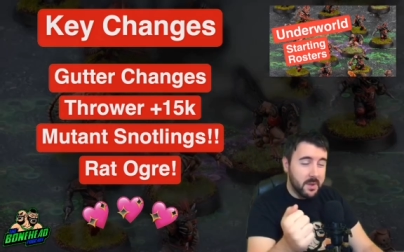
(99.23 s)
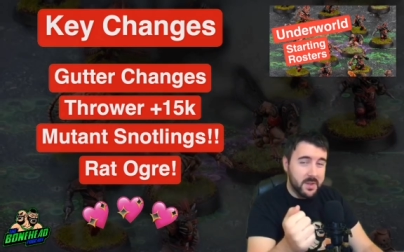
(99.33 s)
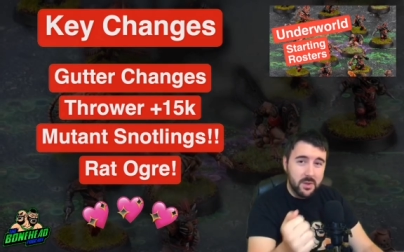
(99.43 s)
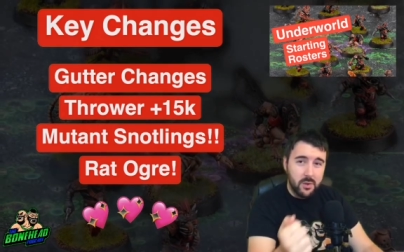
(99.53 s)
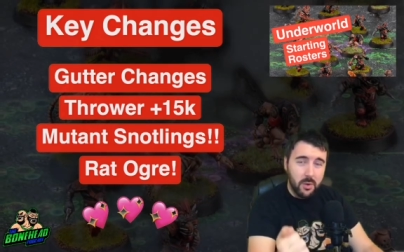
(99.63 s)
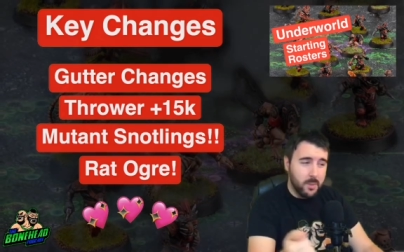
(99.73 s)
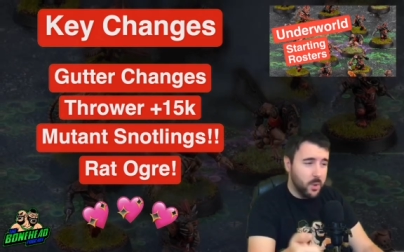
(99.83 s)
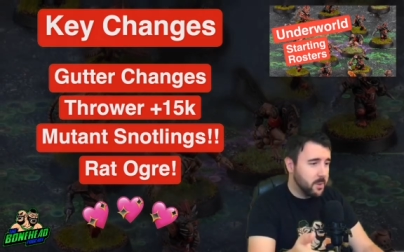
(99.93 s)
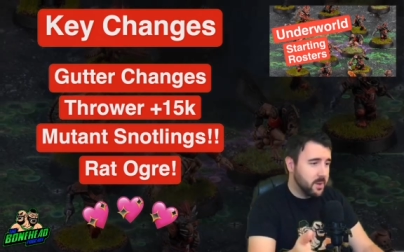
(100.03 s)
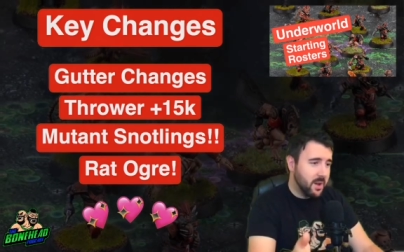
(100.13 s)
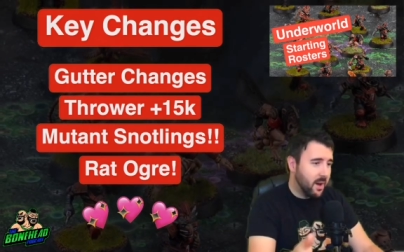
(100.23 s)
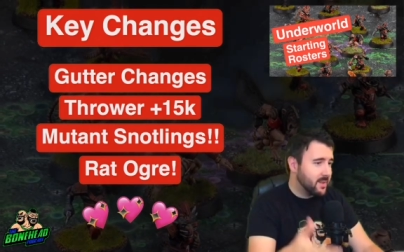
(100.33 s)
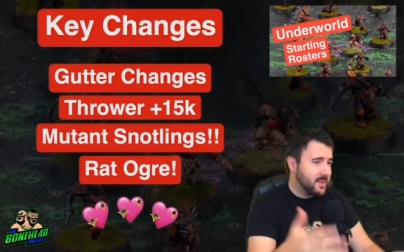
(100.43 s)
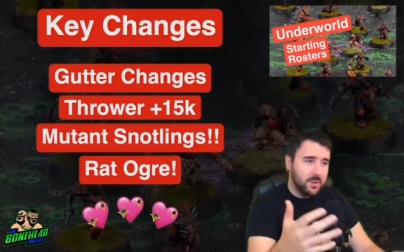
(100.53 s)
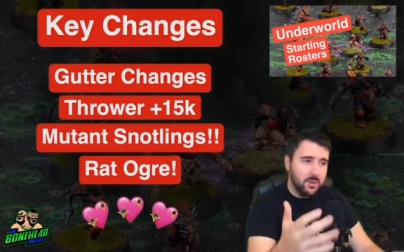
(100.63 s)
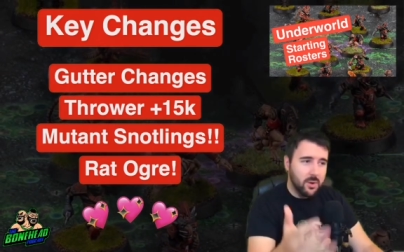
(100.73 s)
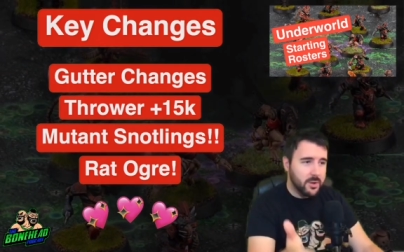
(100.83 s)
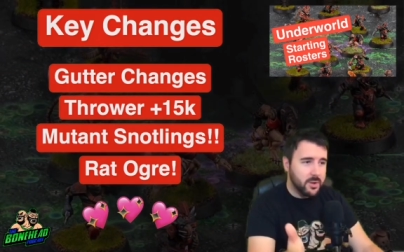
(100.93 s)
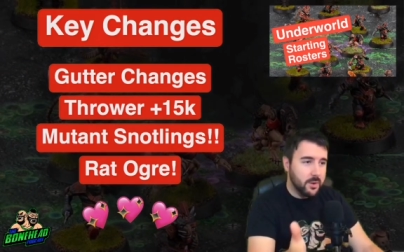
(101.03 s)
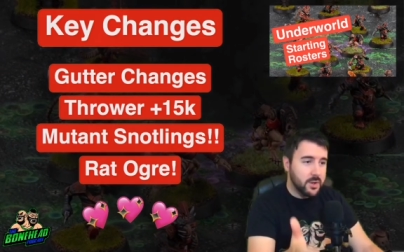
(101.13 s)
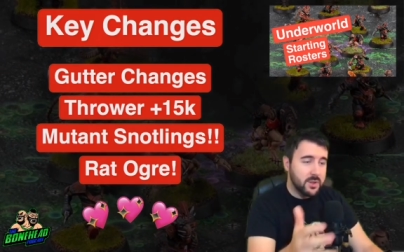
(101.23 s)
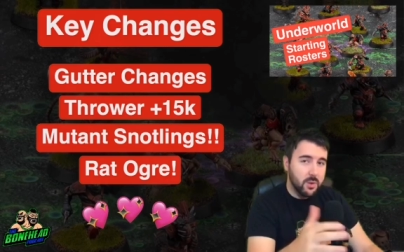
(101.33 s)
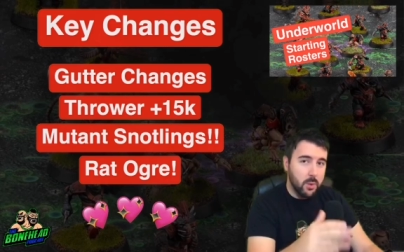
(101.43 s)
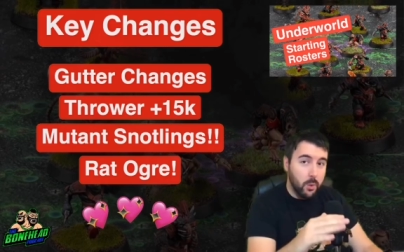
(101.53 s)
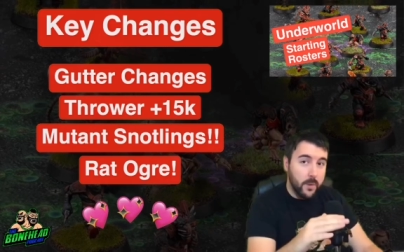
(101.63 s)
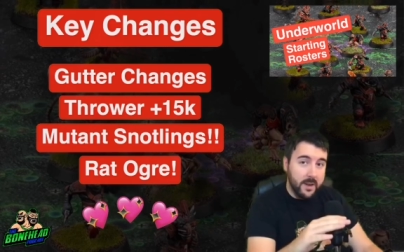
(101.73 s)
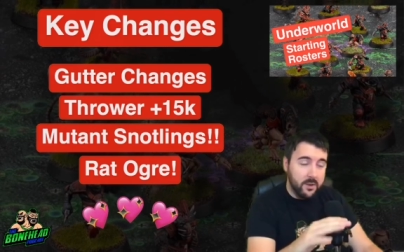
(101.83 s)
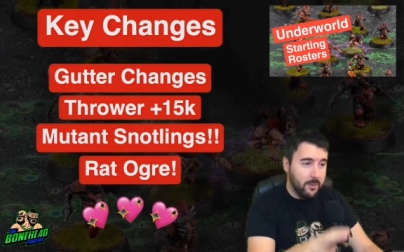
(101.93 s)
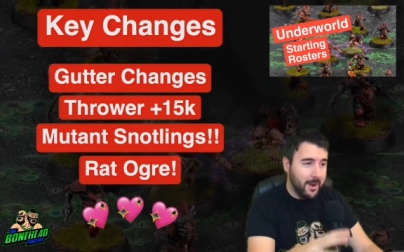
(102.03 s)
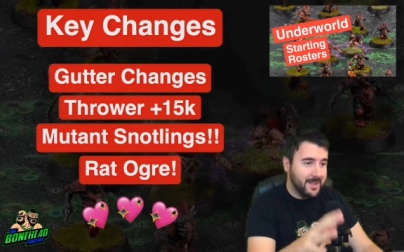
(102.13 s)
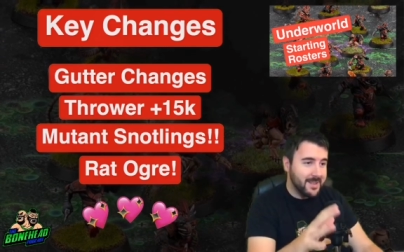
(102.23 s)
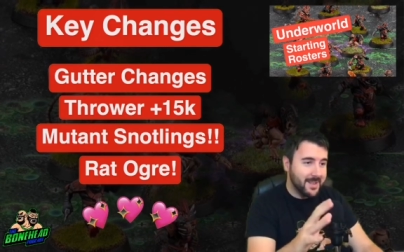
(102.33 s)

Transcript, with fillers: But it's still got movement 9, still got dodge, still got all that great